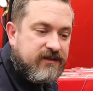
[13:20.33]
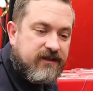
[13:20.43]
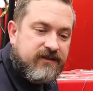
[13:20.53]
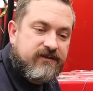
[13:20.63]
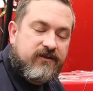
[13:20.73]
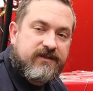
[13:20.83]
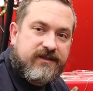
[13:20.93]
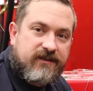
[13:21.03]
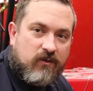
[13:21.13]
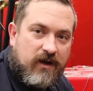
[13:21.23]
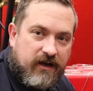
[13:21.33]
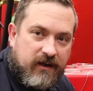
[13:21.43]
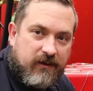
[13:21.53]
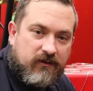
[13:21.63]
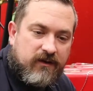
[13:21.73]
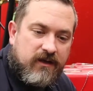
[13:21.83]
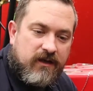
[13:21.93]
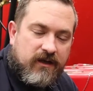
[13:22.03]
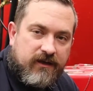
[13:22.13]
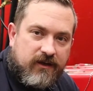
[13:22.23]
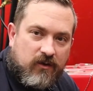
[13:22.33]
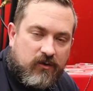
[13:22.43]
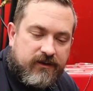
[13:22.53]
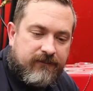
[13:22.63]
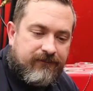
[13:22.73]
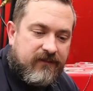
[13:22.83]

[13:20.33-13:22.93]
And as soon as you see the wire come out, you're golden.